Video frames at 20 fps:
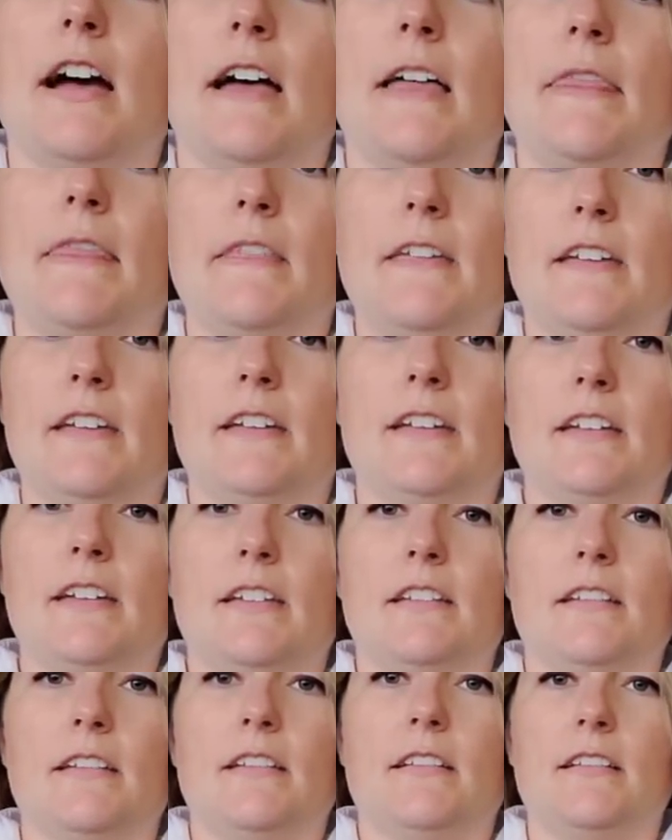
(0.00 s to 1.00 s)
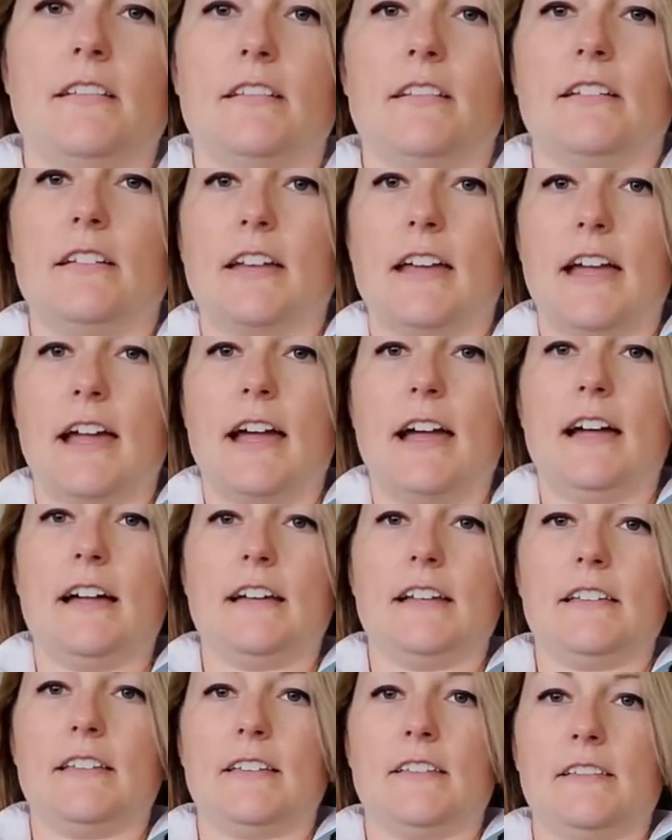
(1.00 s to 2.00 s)
And then it
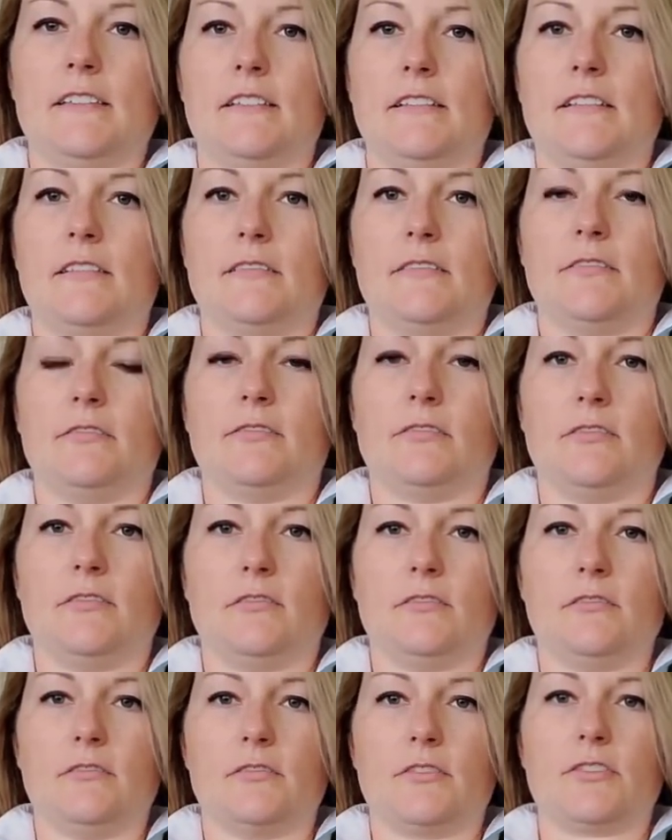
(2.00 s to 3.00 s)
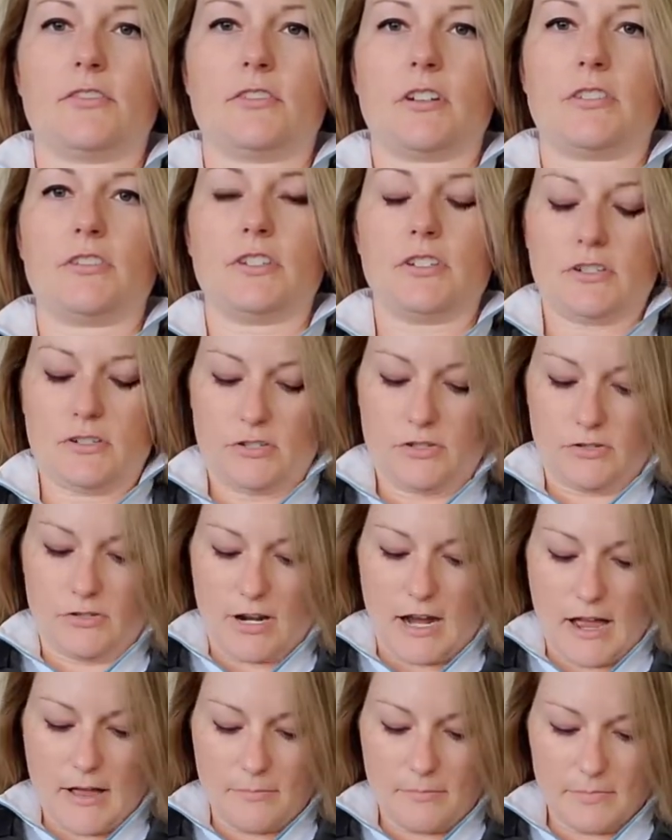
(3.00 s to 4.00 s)
has little stretchy
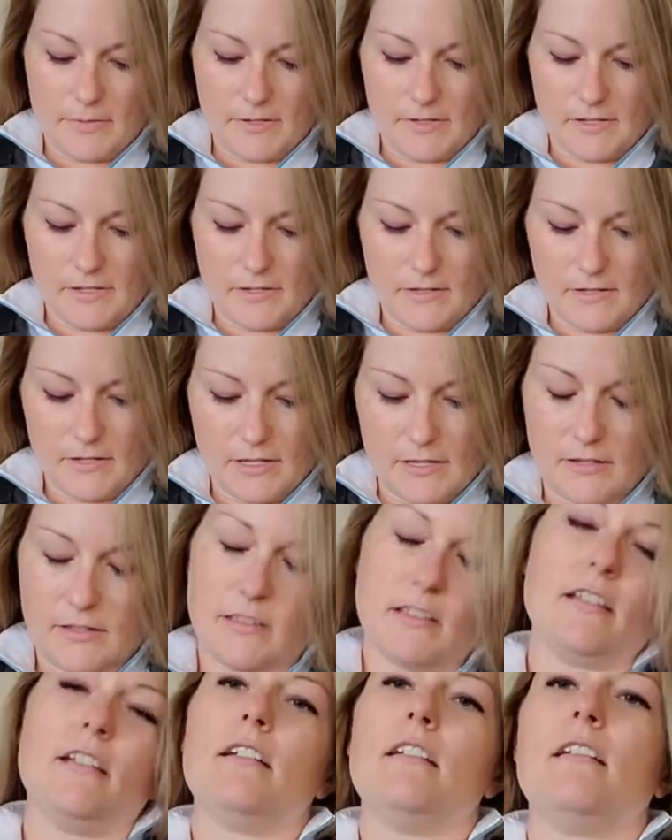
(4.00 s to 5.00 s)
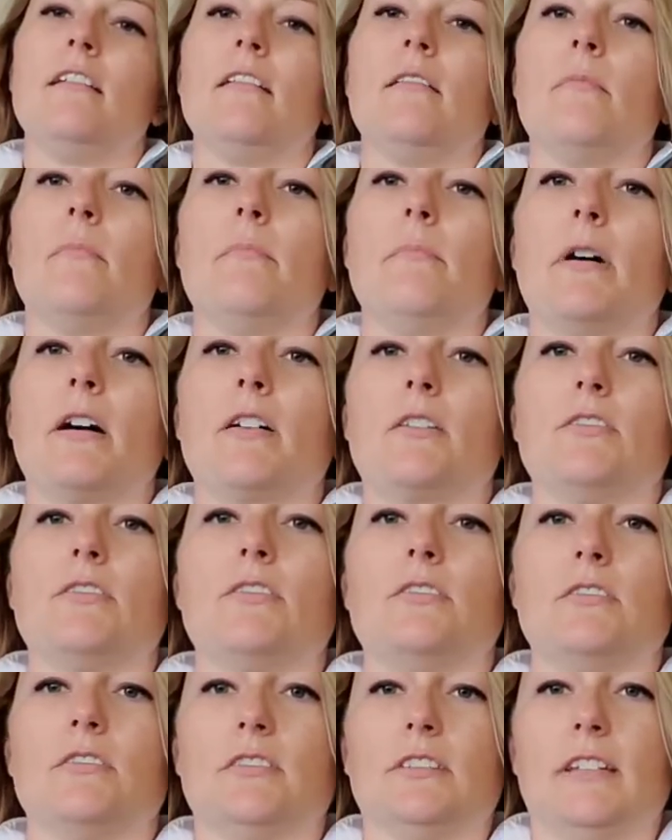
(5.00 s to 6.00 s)
straps that
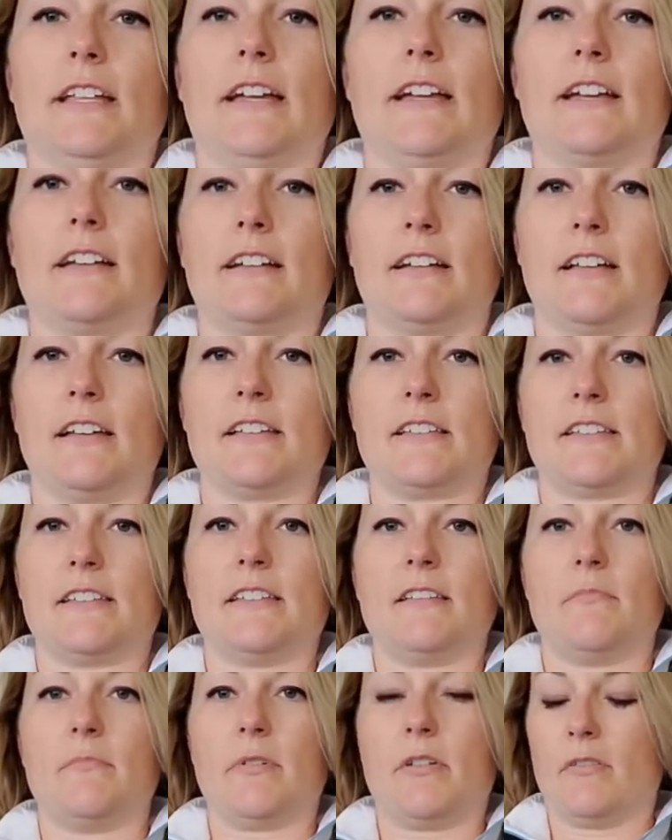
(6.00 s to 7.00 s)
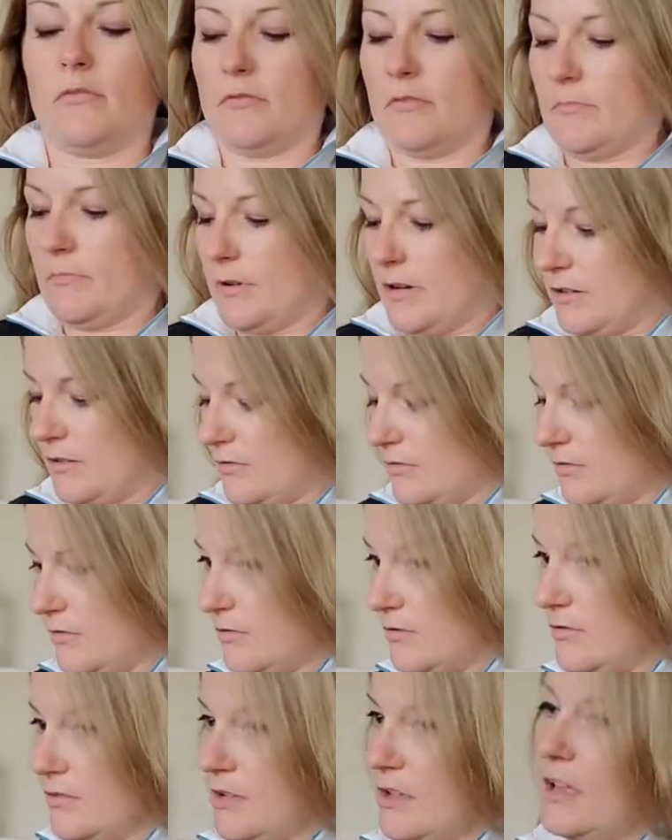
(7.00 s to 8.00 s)
buckle like a seatbelt would
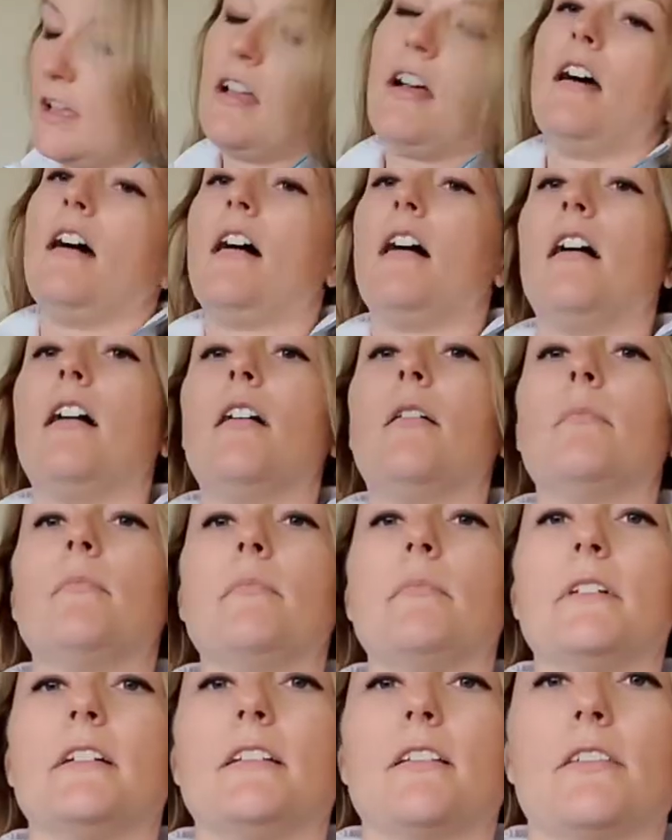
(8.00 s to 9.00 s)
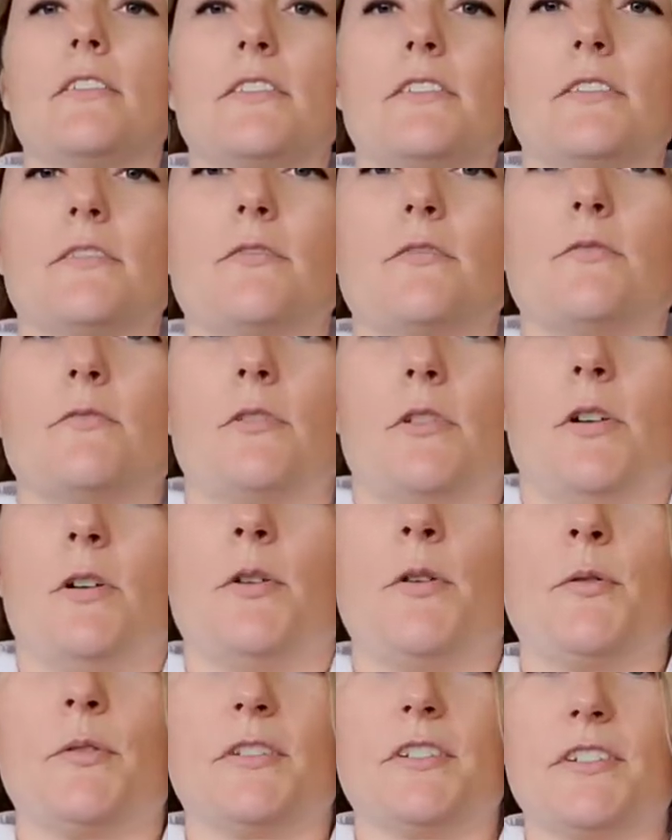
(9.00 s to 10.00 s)
buckle. It also,
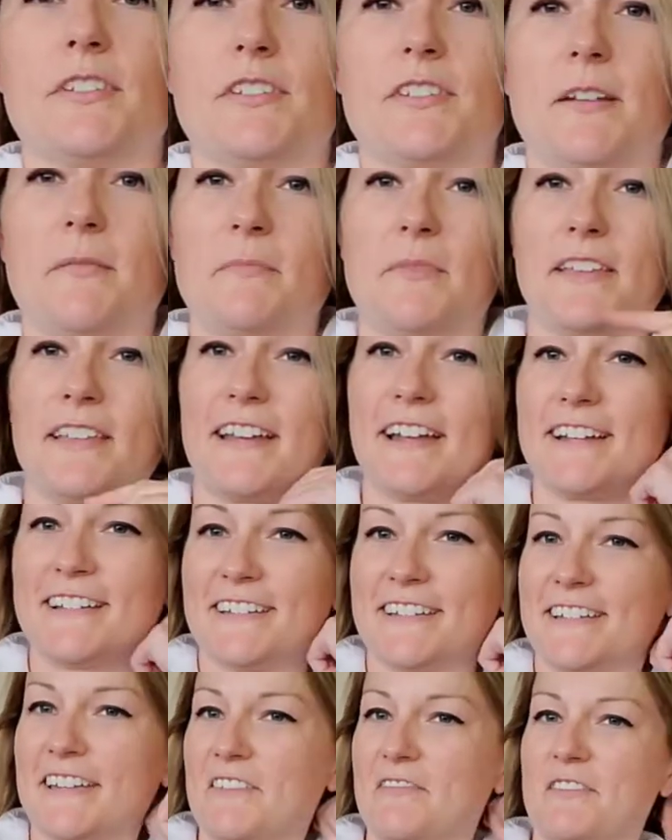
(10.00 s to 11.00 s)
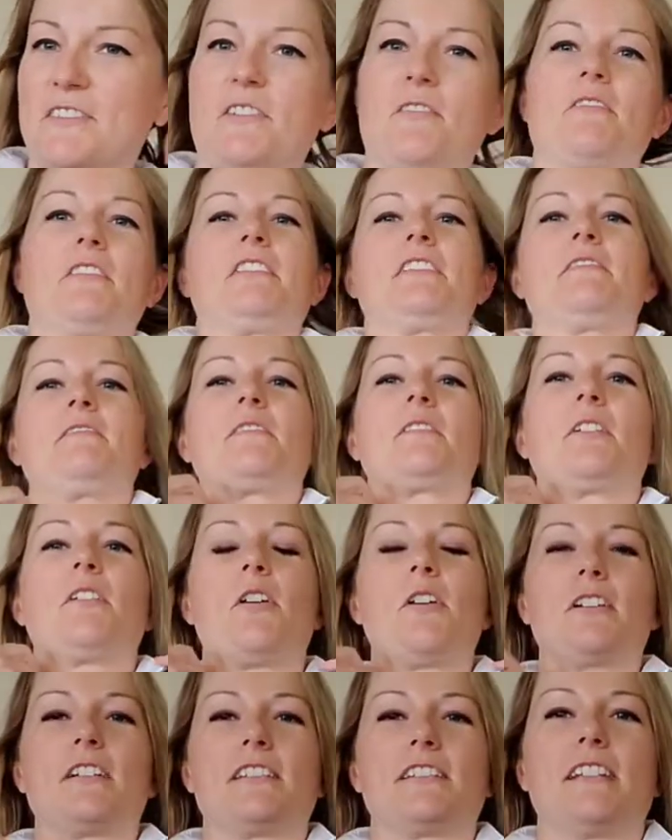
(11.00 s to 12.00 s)
which is something I didn't even notice for the
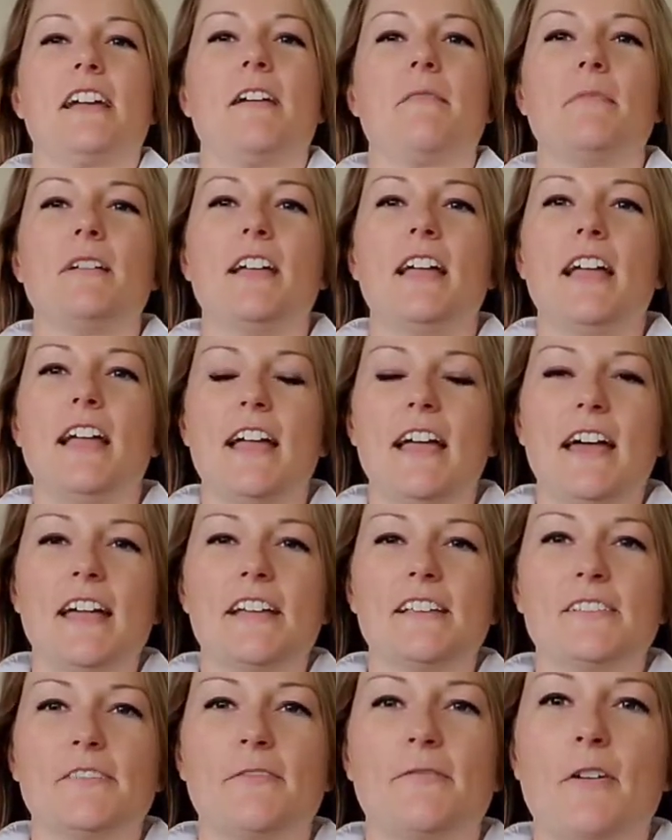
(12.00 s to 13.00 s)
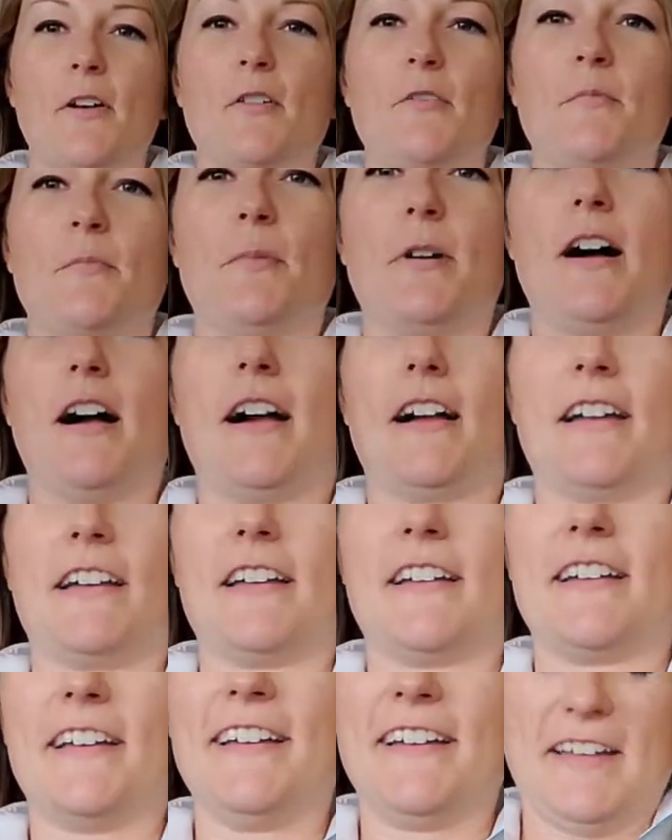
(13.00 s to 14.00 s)
longest time, it has a phone
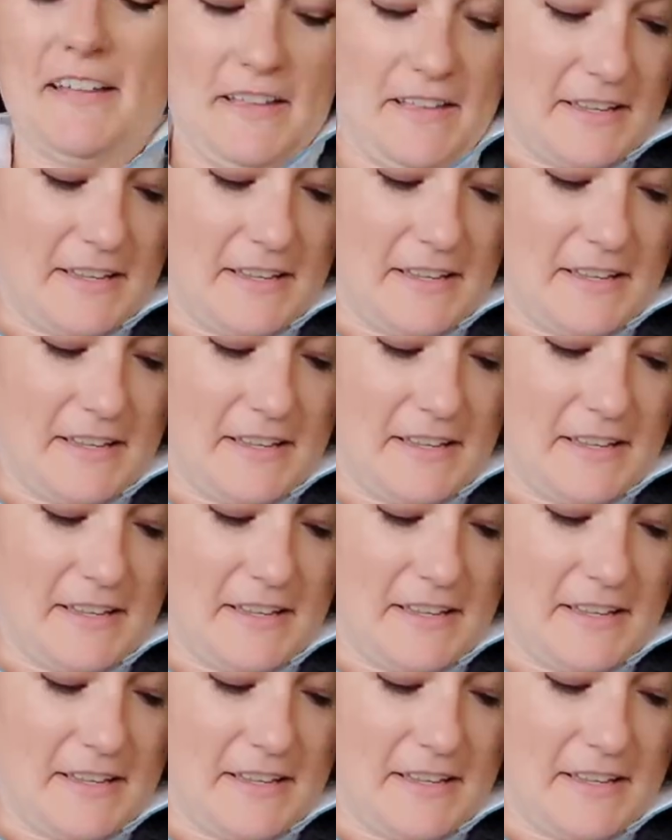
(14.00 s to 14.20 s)
pocket